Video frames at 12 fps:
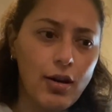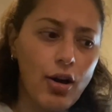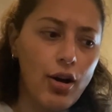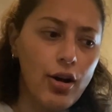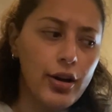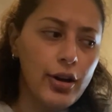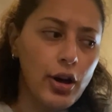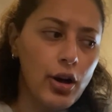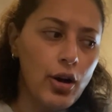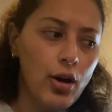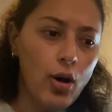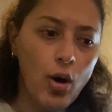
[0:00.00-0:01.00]
on
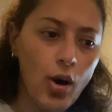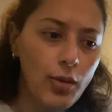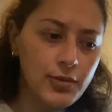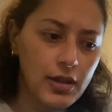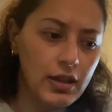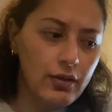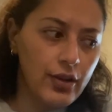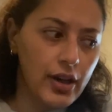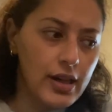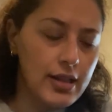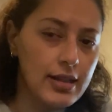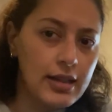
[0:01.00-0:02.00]
home
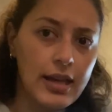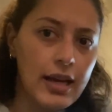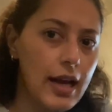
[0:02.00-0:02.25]
deliveries.